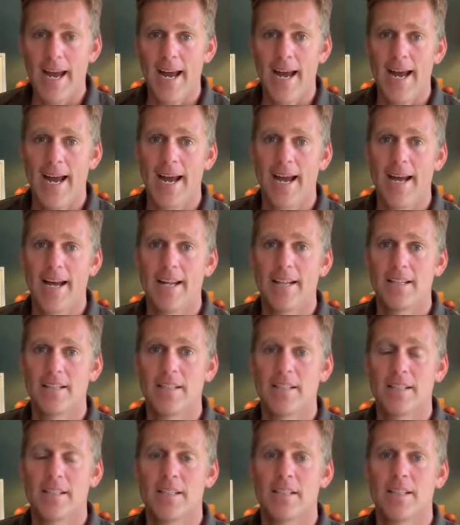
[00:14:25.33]

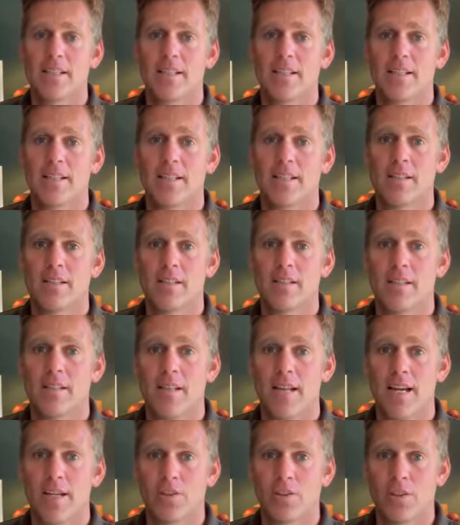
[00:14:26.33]
and
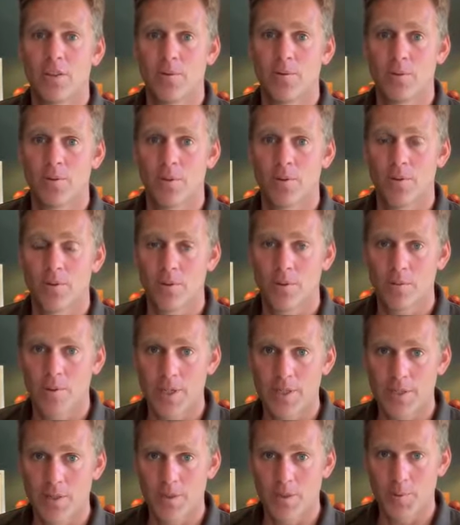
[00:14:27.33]
that she was on her
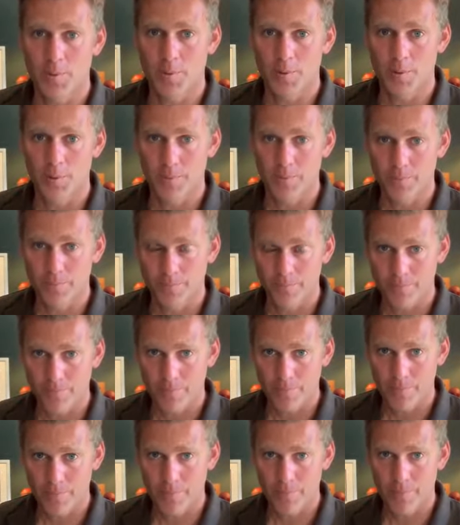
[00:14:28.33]
way to hospital.
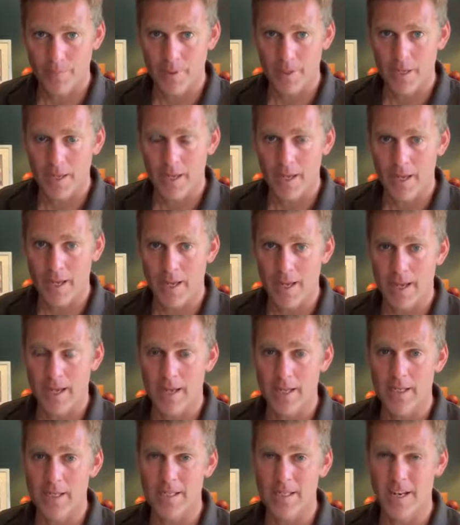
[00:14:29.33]

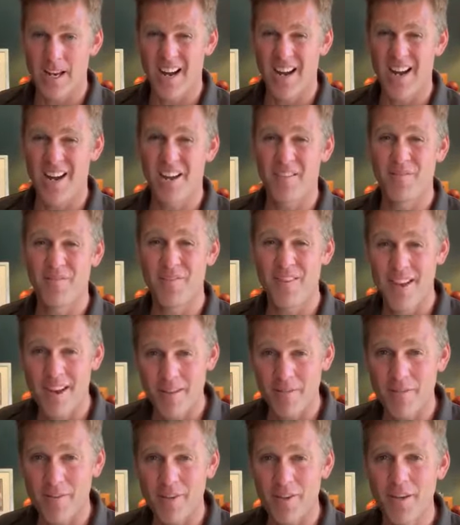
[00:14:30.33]
And I have
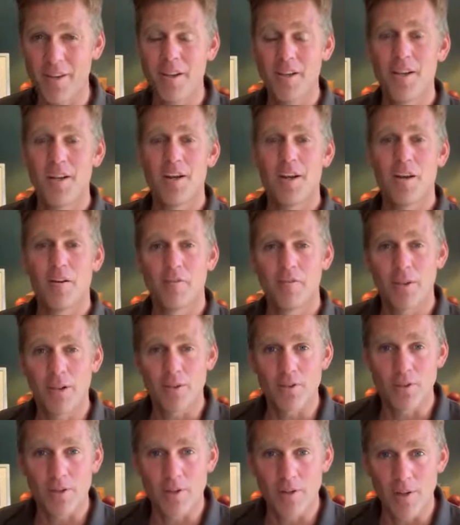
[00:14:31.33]
never
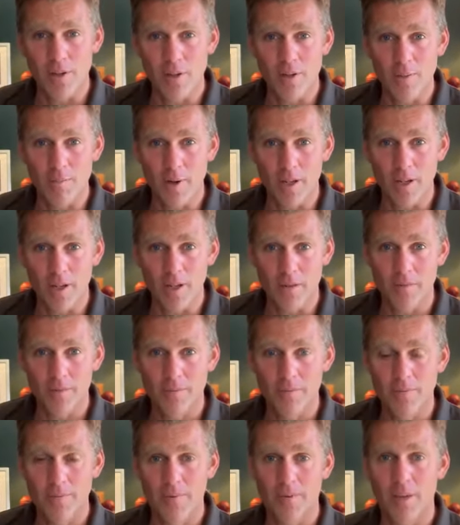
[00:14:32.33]
felt so lonely in my life.
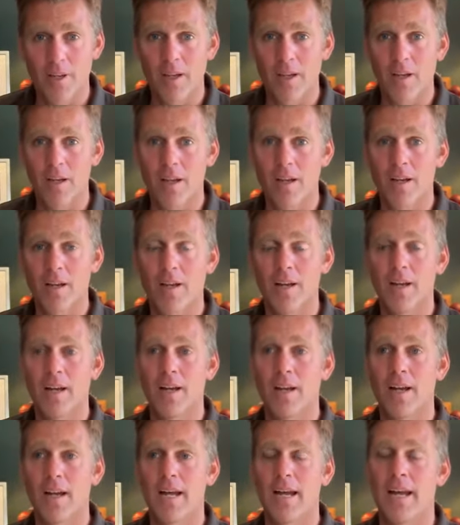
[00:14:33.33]

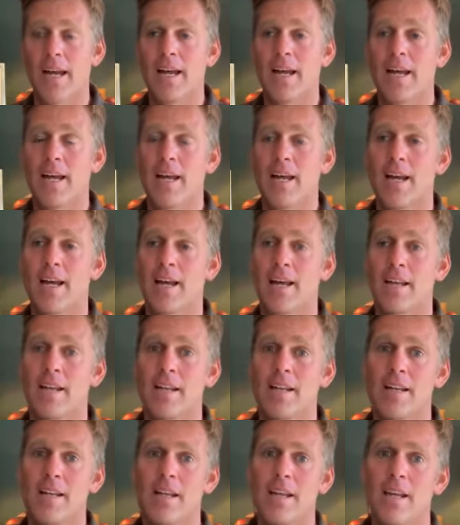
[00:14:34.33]
Uh,
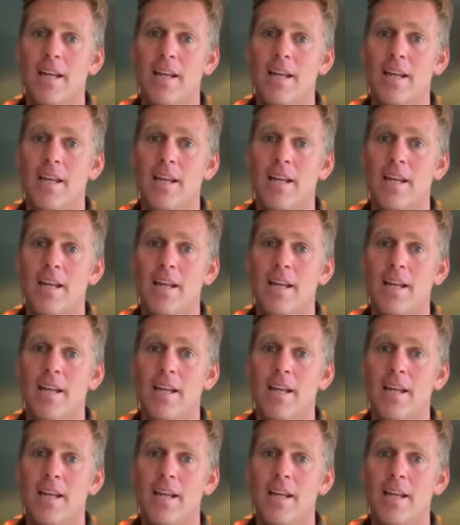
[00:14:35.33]
and